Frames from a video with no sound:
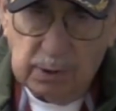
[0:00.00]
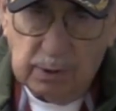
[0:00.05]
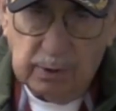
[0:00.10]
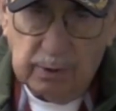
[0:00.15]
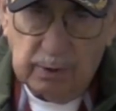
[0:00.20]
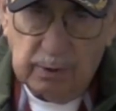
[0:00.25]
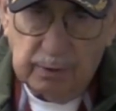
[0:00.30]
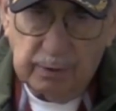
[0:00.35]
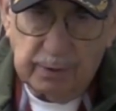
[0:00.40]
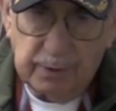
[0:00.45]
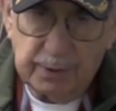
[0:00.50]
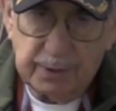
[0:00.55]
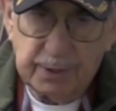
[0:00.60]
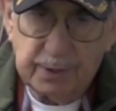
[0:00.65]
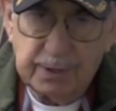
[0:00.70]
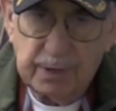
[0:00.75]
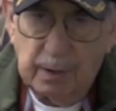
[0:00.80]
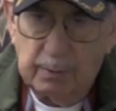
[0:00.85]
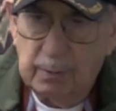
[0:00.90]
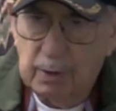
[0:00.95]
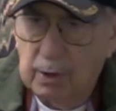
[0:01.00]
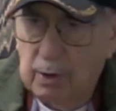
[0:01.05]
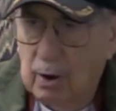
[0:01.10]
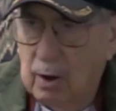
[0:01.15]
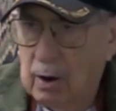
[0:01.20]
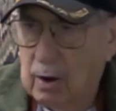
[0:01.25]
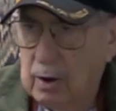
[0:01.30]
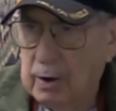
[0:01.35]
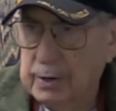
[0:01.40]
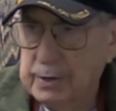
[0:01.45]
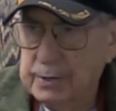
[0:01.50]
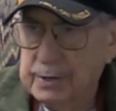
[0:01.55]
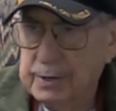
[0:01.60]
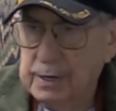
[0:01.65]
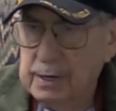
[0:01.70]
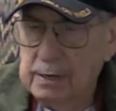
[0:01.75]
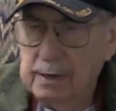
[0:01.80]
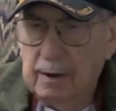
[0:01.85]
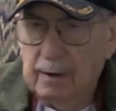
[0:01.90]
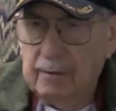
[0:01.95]
little seminars
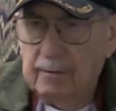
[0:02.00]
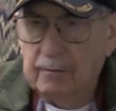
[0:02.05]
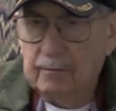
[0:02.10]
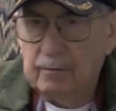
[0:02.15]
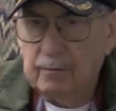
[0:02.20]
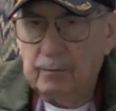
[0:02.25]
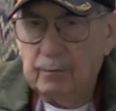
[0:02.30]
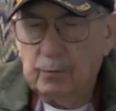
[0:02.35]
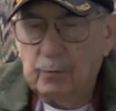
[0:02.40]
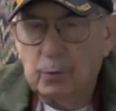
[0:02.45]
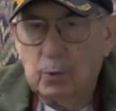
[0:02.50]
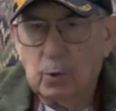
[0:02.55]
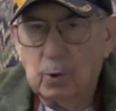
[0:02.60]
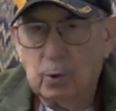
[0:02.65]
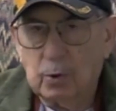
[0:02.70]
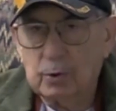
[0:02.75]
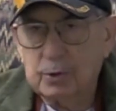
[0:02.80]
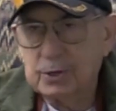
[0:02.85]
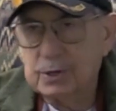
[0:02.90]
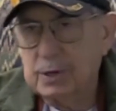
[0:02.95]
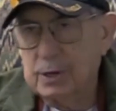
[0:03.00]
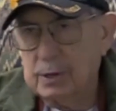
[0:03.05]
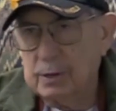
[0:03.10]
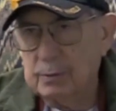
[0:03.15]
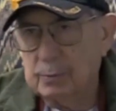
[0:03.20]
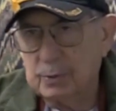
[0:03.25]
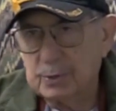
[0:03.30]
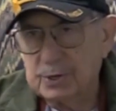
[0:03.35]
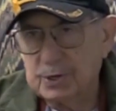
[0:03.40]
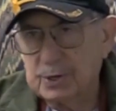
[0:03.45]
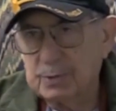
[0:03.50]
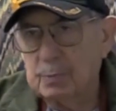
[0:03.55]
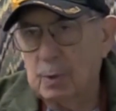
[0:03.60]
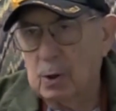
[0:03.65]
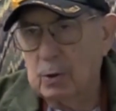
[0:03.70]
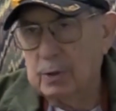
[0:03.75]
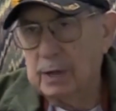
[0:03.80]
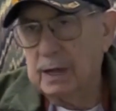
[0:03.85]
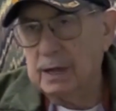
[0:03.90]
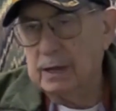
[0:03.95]
with
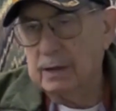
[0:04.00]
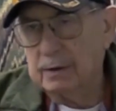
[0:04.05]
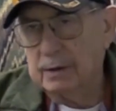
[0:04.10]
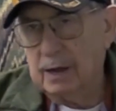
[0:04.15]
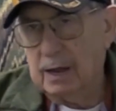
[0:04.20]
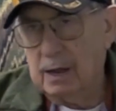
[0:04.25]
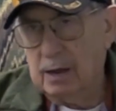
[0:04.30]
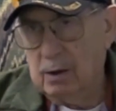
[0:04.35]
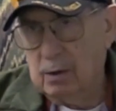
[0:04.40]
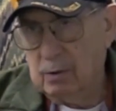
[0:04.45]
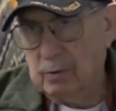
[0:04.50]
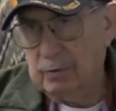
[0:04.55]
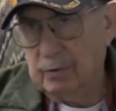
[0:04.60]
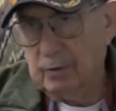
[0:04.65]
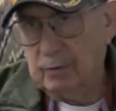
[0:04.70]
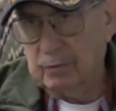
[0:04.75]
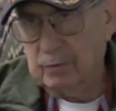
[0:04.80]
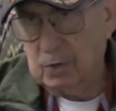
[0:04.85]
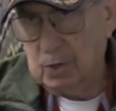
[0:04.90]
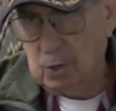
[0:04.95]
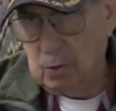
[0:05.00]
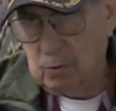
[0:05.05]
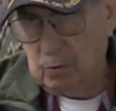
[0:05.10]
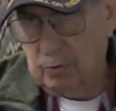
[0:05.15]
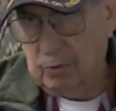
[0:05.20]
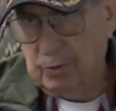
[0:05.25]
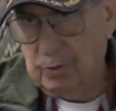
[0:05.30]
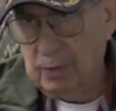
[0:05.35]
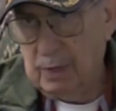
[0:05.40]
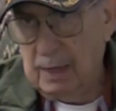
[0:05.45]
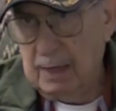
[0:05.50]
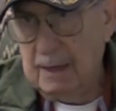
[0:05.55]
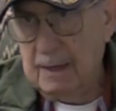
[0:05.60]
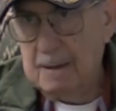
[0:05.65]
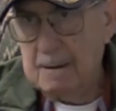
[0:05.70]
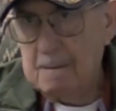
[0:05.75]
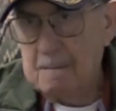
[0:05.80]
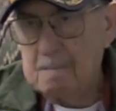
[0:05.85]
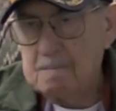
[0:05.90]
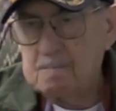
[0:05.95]
smoking and the health of youth,
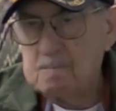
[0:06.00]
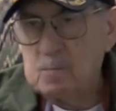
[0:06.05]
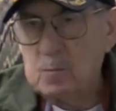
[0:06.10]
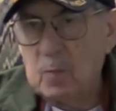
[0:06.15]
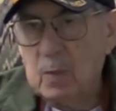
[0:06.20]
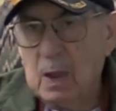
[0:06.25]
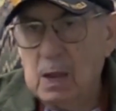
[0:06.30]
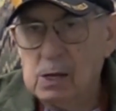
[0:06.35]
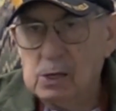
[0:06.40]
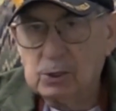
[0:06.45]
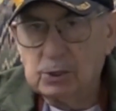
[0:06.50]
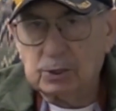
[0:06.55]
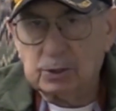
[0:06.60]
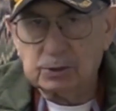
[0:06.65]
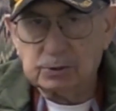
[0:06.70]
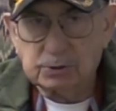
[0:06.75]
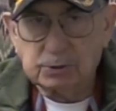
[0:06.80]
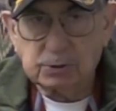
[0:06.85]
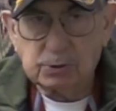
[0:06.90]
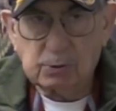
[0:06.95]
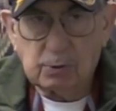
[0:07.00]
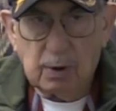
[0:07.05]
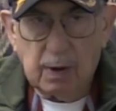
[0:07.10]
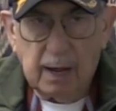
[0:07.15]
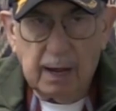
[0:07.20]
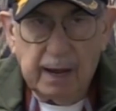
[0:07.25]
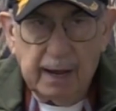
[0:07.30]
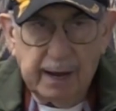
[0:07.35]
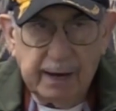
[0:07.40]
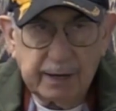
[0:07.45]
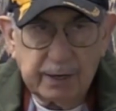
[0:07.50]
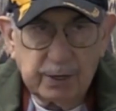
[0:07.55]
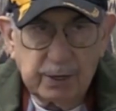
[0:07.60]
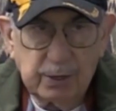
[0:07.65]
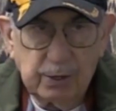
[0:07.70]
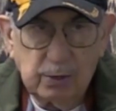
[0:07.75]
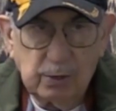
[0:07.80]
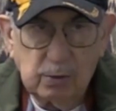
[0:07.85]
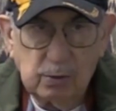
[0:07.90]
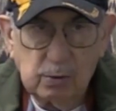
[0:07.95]
to try
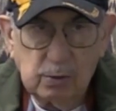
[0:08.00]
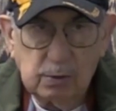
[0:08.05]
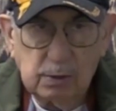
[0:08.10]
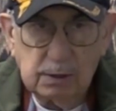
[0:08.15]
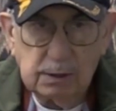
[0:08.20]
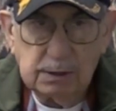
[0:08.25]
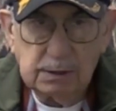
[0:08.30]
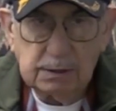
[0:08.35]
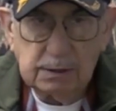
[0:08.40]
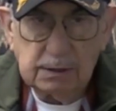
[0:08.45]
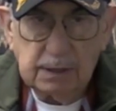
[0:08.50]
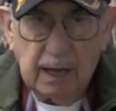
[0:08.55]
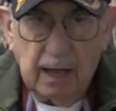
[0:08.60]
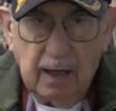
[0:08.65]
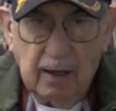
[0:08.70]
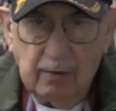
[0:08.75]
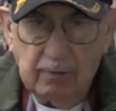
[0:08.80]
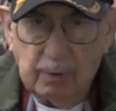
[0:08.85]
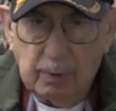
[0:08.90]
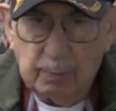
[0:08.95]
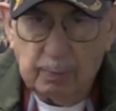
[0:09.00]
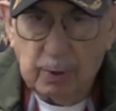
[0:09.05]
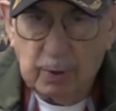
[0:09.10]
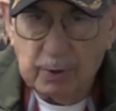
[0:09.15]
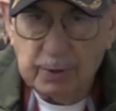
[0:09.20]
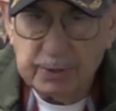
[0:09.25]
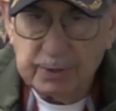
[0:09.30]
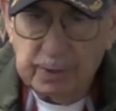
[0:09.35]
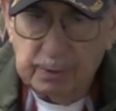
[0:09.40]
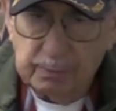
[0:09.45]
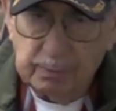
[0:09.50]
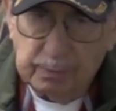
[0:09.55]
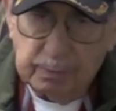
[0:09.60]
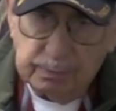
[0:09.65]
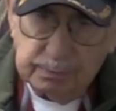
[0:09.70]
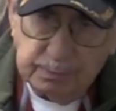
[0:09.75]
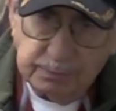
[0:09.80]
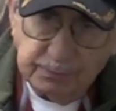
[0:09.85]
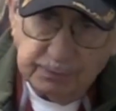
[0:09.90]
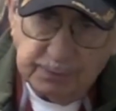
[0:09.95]
to have a person
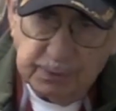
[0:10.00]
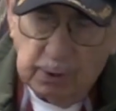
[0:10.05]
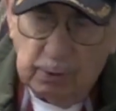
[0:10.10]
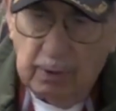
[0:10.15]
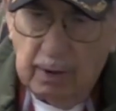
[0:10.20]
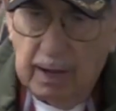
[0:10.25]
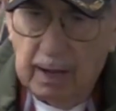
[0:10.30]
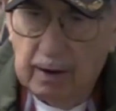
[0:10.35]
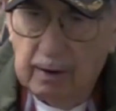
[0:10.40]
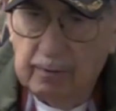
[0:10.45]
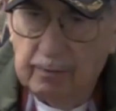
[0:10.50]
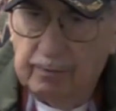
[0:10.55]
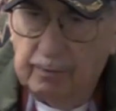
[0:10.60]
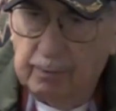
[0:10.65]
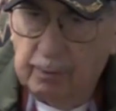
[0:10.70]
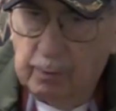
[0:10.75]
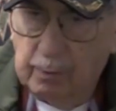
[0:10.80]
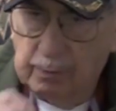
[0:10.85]
go out